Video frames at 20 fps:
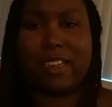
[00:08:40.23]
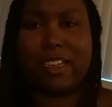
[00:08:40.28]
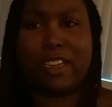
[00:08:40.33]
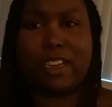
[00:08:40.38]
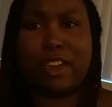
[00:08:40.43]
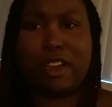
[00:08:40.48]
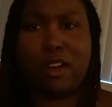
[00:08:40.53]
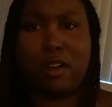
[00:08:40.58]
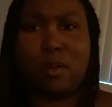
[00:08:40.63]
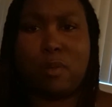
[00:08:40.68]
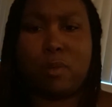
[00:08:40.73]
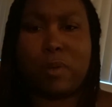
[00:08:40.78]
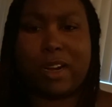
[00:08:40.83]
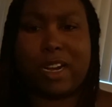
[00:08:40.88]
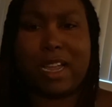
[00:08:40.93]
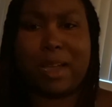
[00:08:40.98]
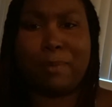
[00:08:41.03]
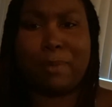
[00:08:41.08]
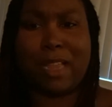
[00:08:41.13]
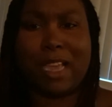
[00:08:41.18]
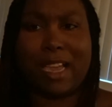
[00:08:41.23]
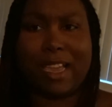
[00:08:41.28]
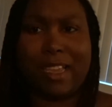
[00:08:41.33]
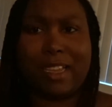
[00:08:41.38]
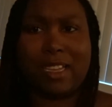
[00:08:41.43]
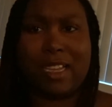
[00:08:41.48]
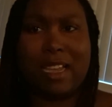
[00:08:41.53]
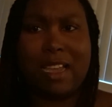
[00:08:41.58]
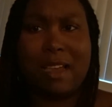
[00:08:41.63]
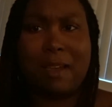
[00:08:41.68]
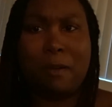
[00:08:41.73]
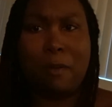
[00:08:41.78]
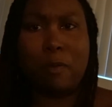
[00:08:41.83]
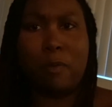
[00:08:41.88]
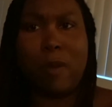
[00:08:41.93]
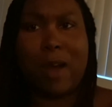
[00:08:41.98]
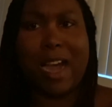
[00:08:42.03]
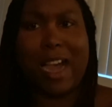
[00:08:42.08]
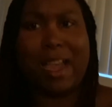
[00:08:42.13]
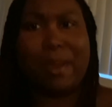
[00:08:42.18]
when I'm like,
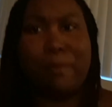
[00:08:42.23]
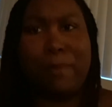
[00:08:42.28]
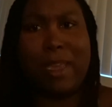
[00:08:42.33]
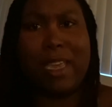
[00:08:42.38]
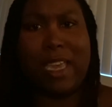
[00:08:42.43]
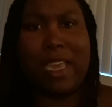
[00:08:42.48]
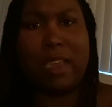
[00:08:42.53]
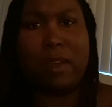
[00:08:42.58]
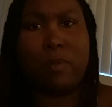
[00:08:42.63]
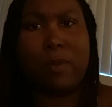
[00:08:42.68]
why me?